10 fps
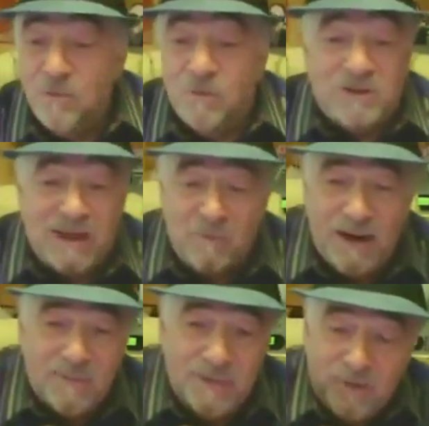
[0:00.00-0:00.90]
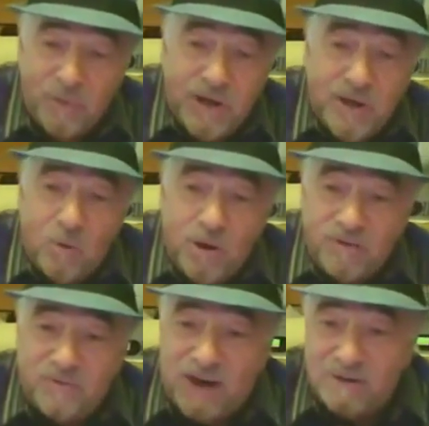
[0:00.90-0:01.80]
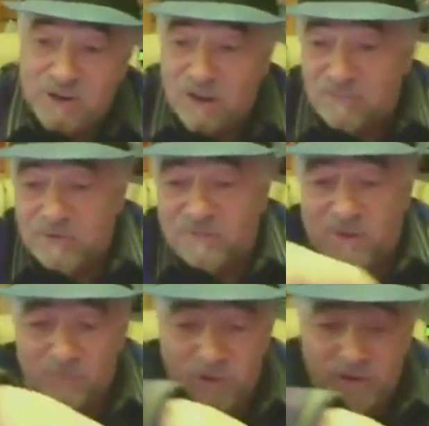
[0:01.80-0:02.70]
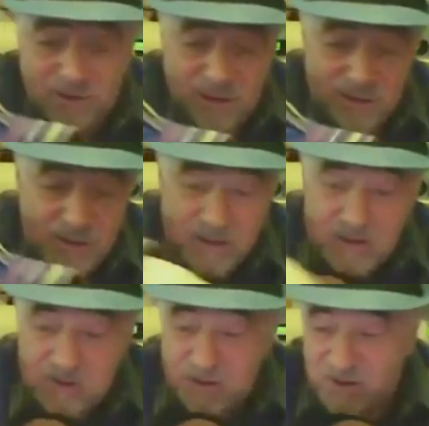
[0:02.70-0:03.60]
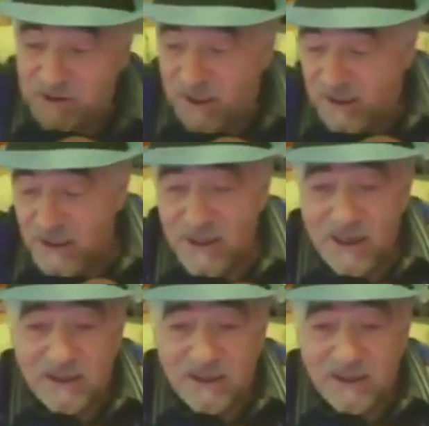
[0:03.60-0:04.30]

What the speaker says: would say, wait a minute, we know where the virus comes from with the ED68.